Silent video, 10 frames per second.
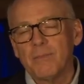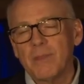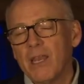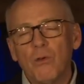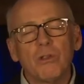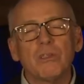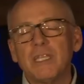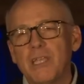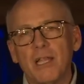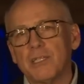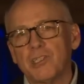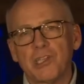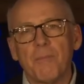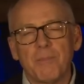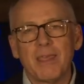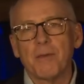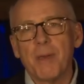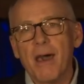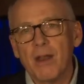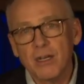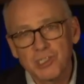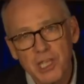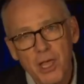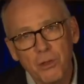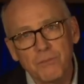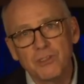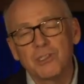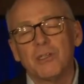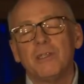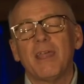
they don't only tell us something about ourselves,